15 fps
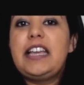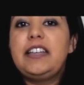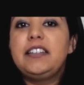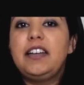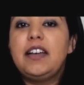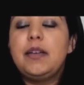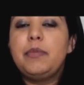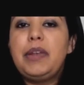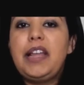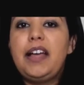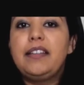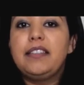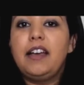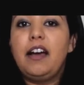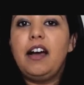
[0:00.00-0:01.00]
a diet
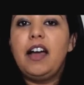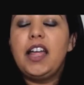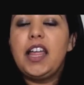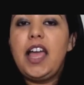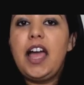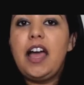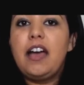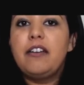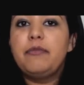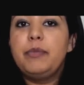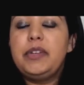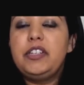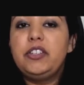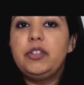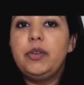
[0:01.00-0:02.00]
plan that I have
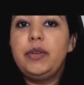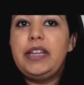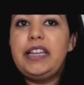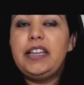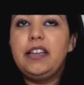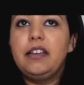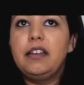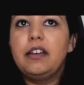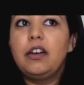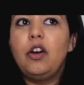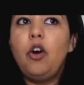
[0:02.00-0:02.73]
been doing